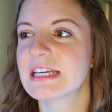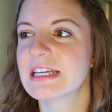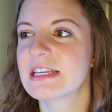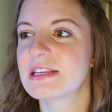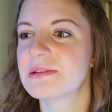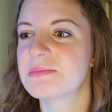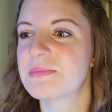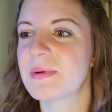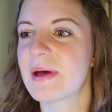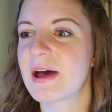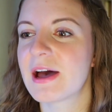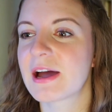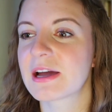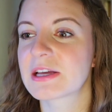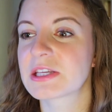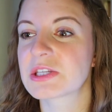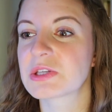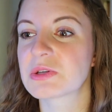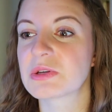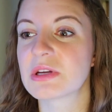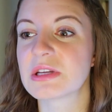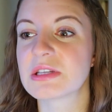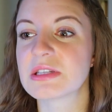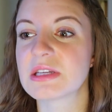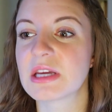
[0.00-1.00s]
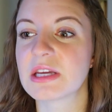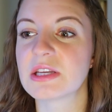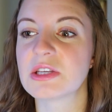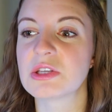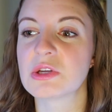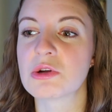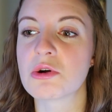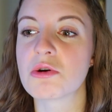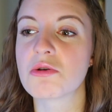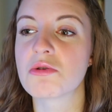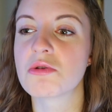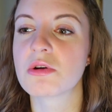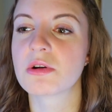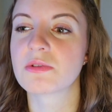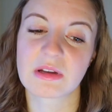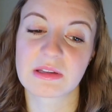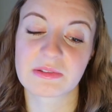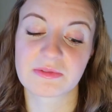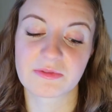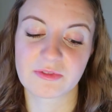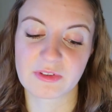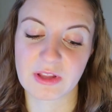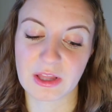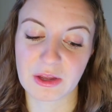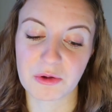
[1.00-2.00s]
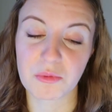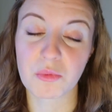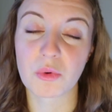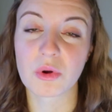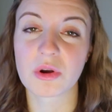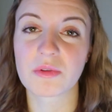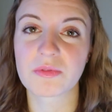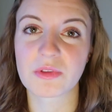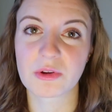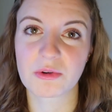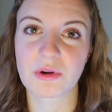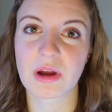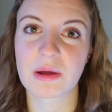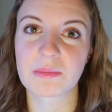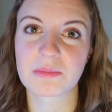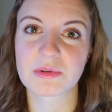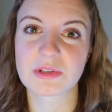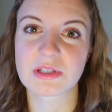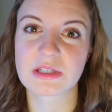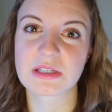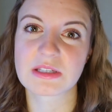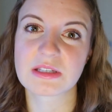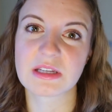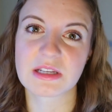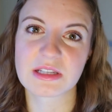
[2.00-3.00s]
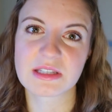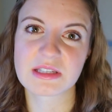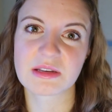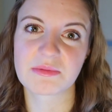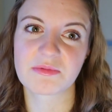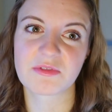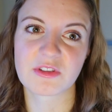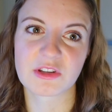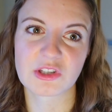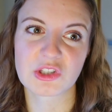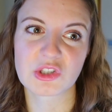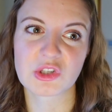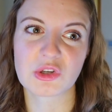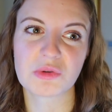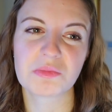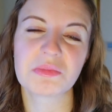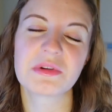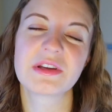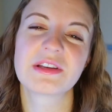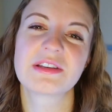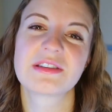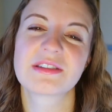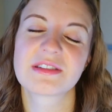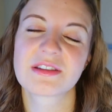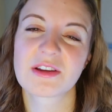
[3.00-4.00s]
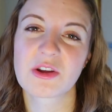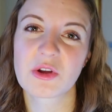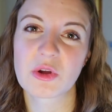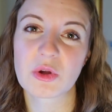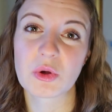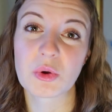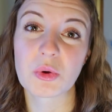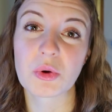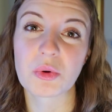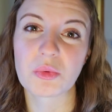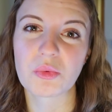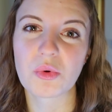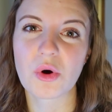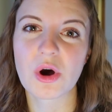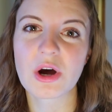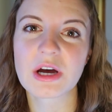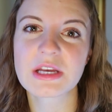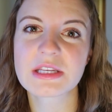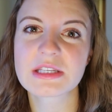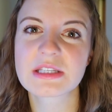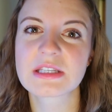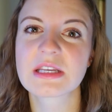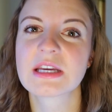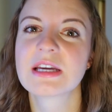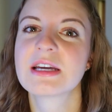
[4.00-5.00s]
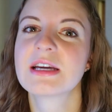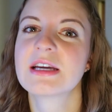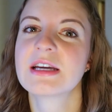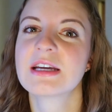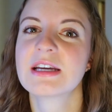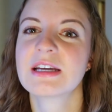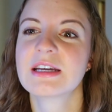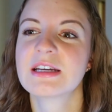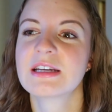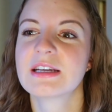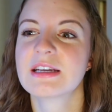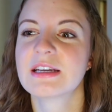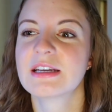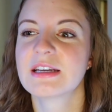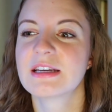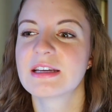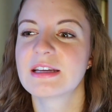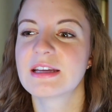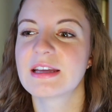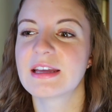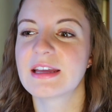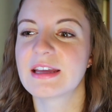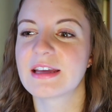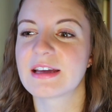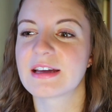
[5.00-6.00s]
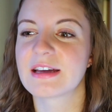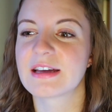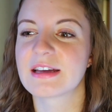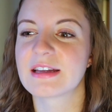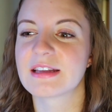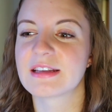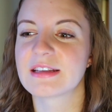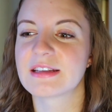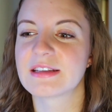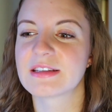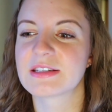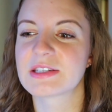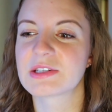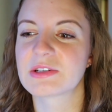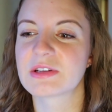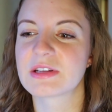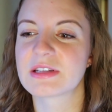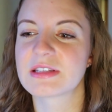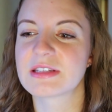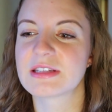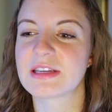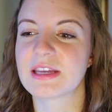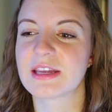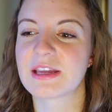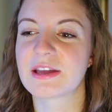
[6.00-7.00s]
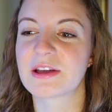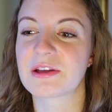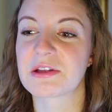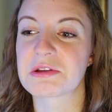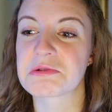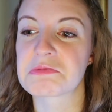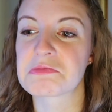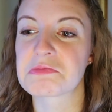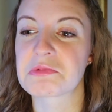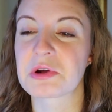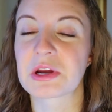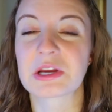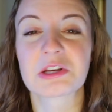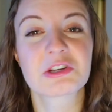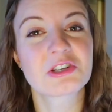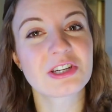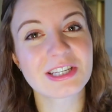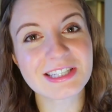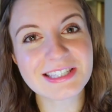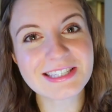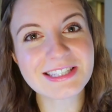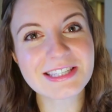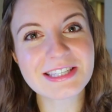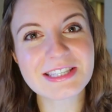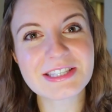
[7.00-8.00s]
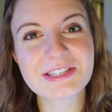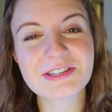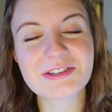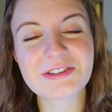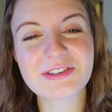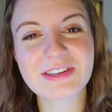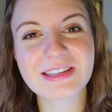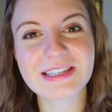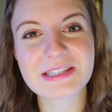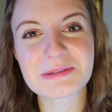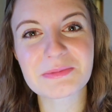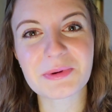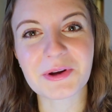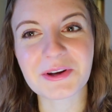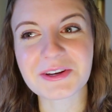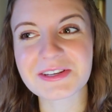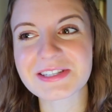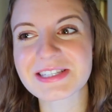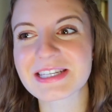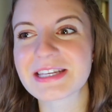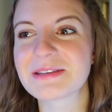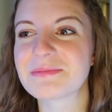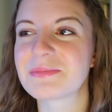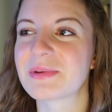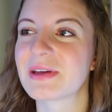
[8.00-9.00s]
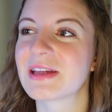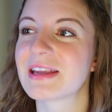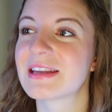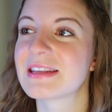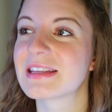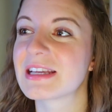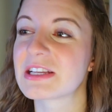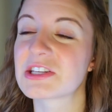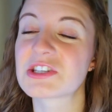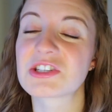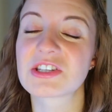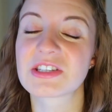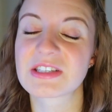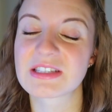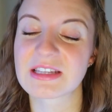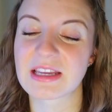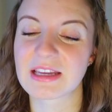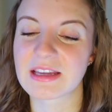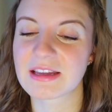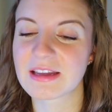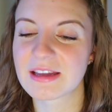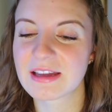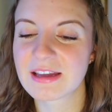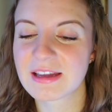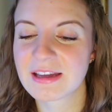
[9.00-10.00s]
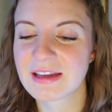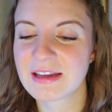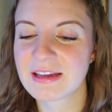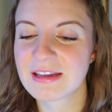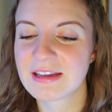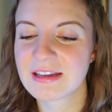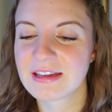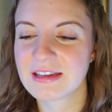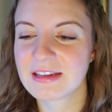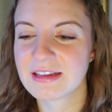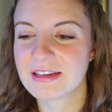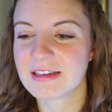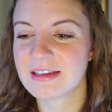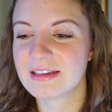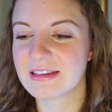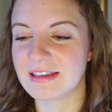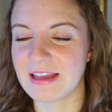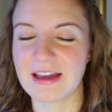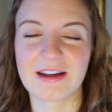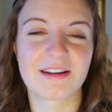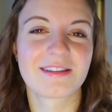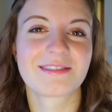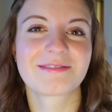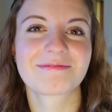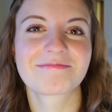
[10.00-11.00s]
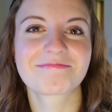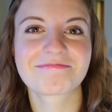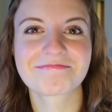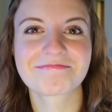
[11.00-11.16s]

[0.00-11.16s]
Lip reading: in the back so that they'd know if like one of the Krampuses did something stupid, who it was, and so that they could bring justice to this person. But that's just like, yeah,